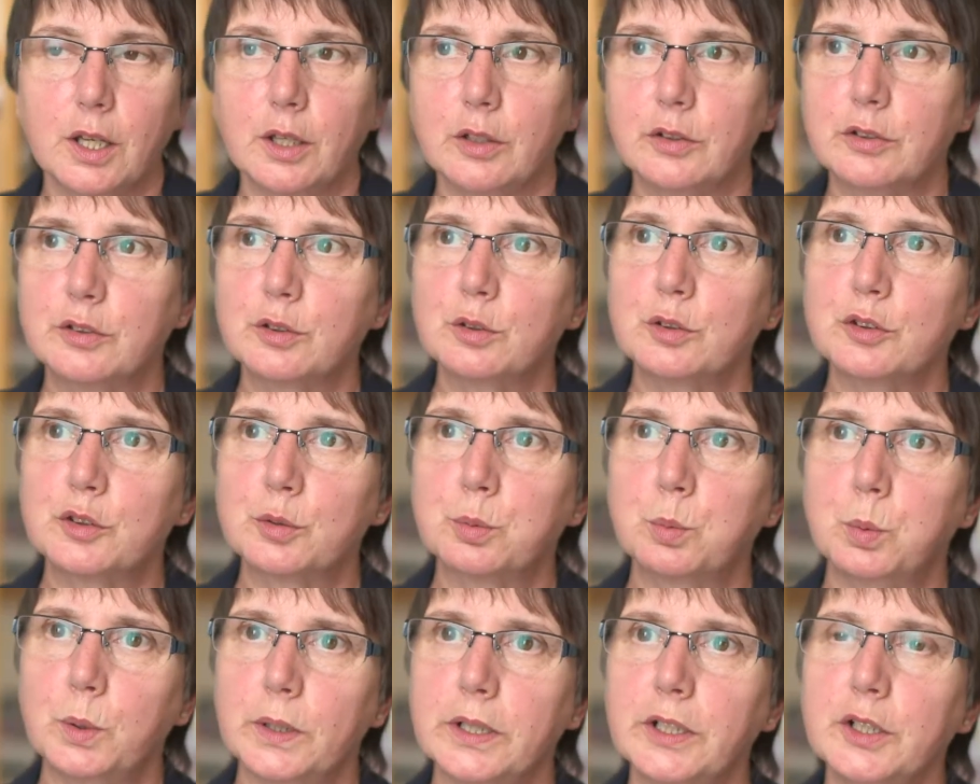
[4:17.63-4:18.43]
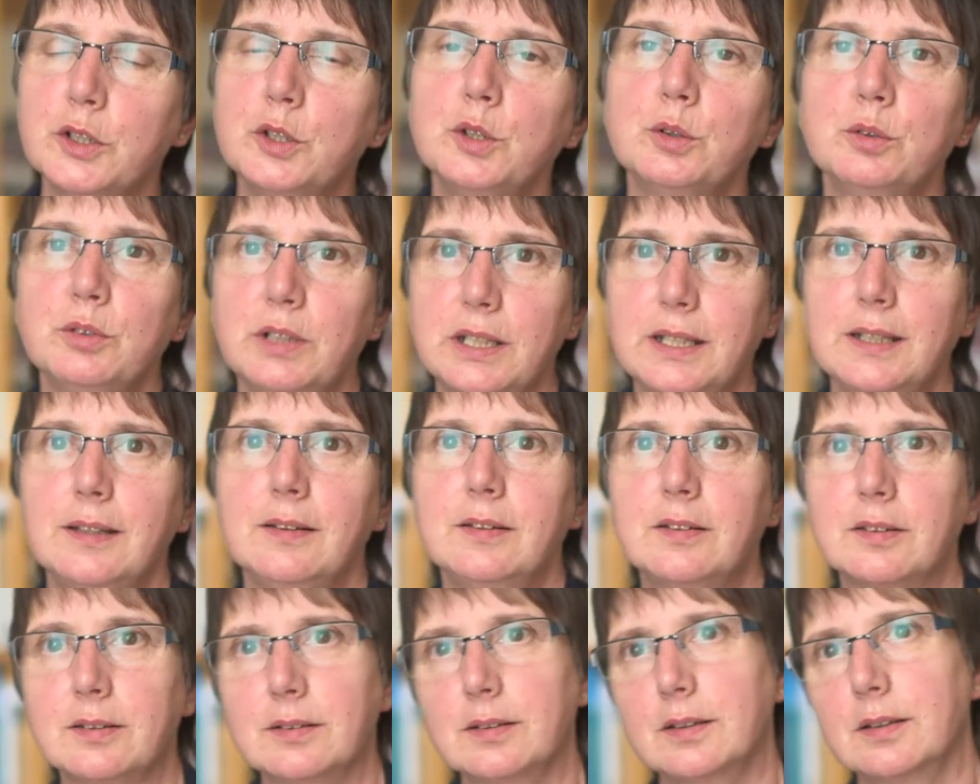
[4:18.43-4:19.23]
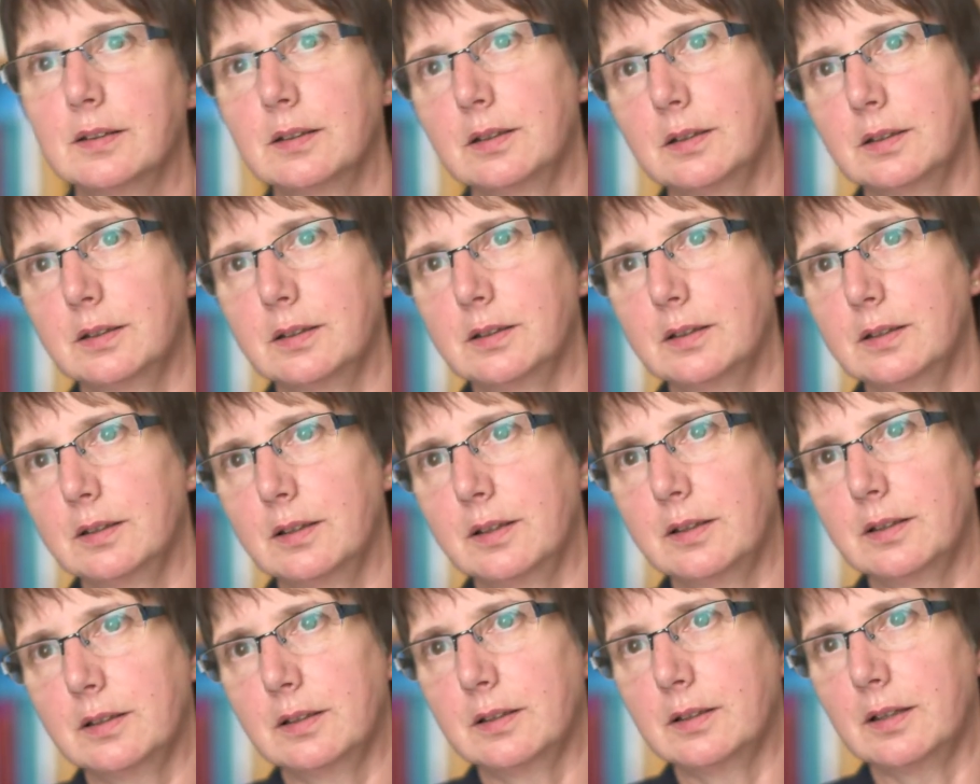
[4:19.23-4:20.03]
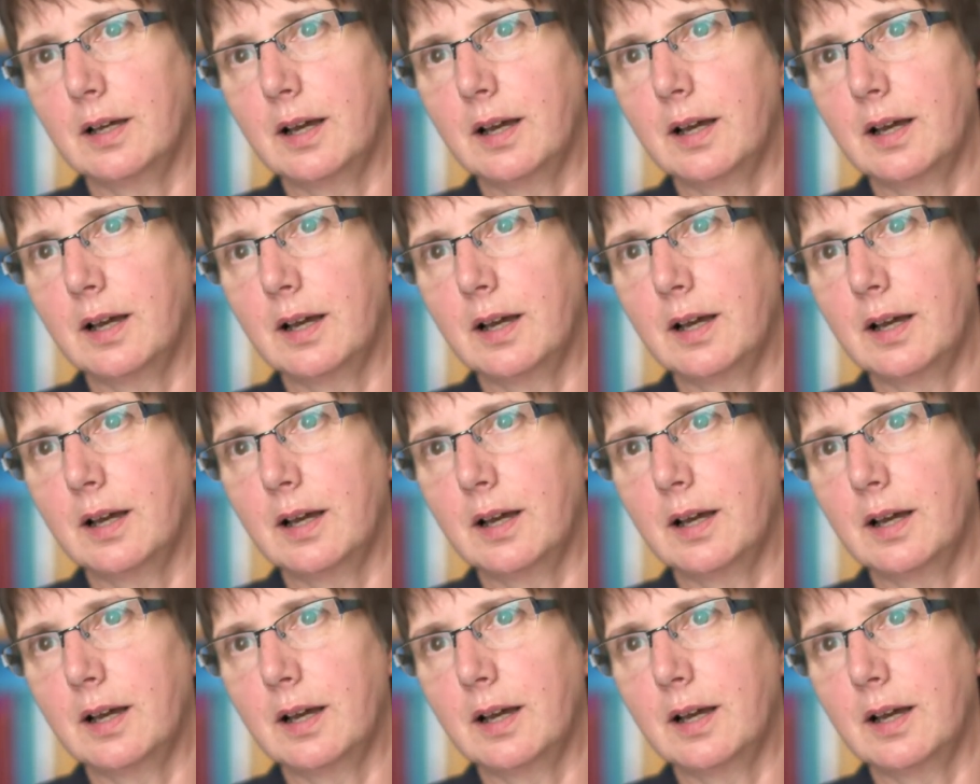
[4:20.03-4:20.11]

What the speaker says: So it's where you need the